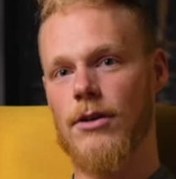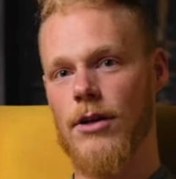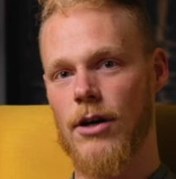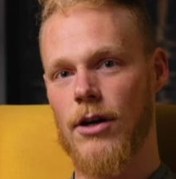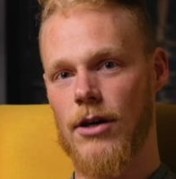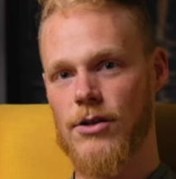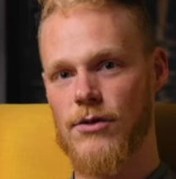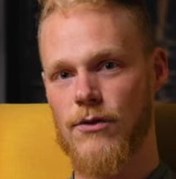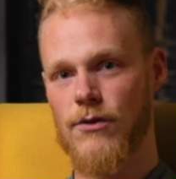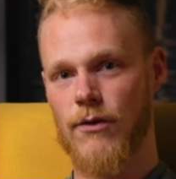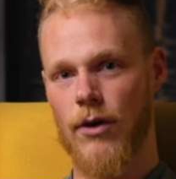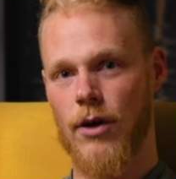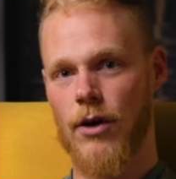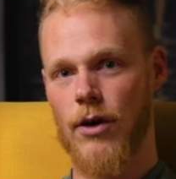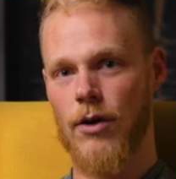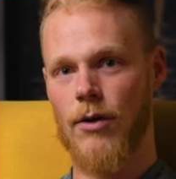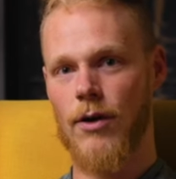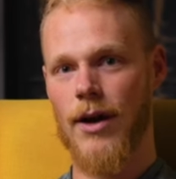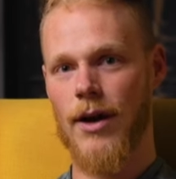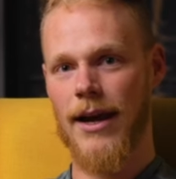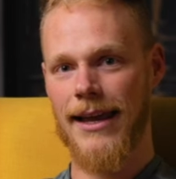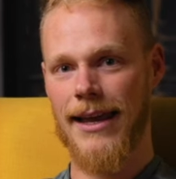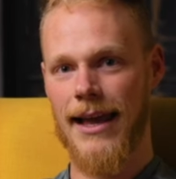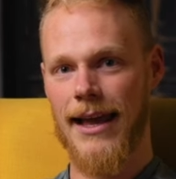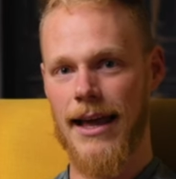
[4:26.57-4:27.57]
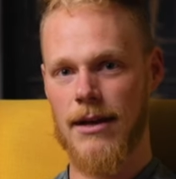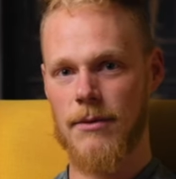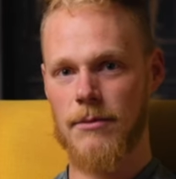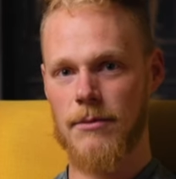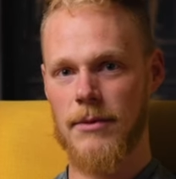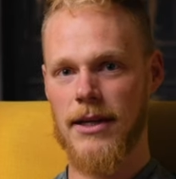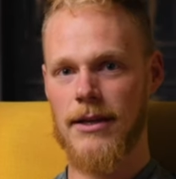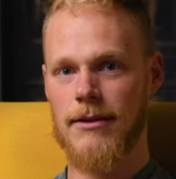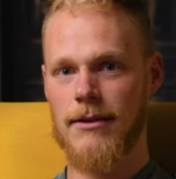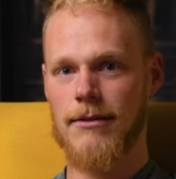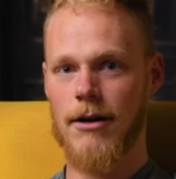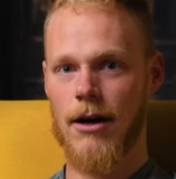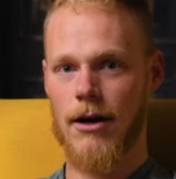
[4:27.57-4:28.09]

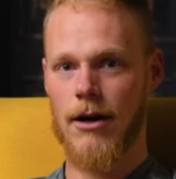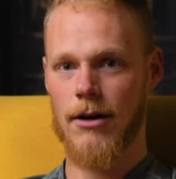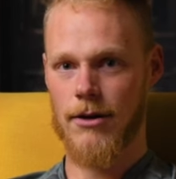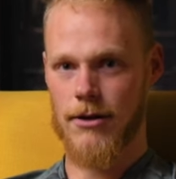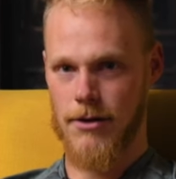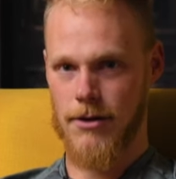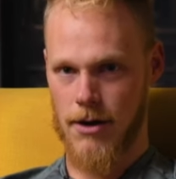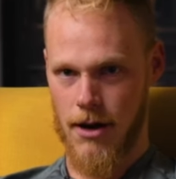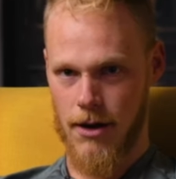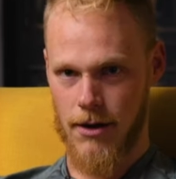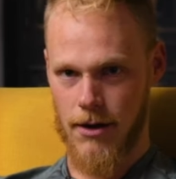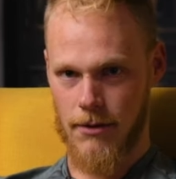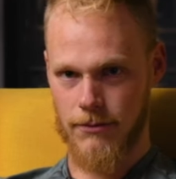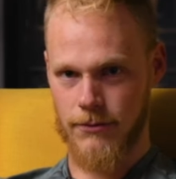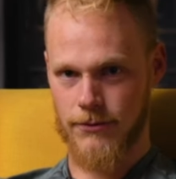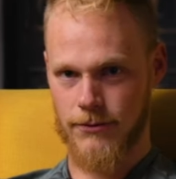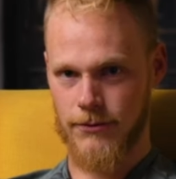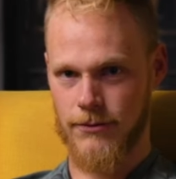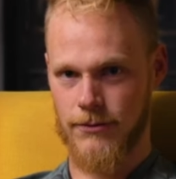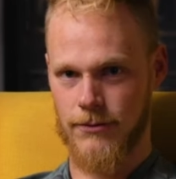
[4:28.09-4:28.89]
DutchFlowAcademy.com.